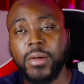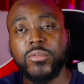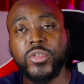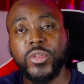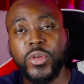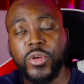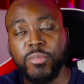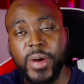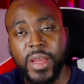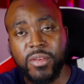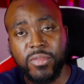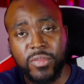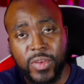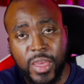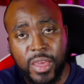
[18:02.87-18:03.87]
to you by
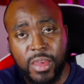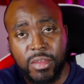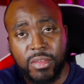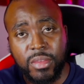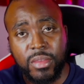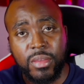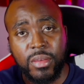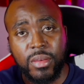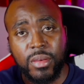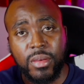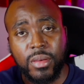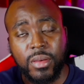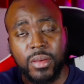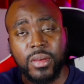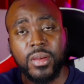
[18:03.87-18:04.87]
faith.
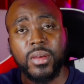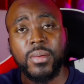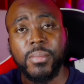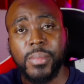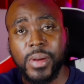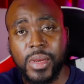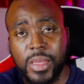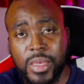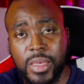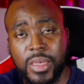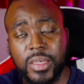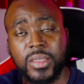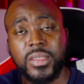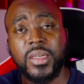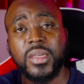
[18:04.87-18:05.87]

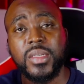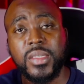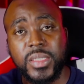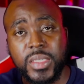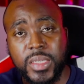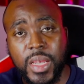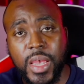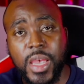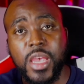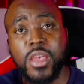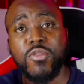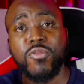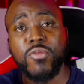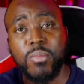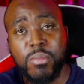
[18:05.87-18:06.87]
Please
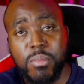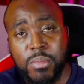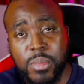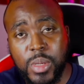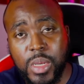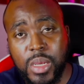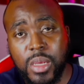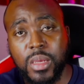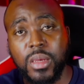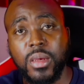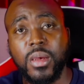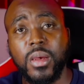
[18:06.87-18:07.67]
save me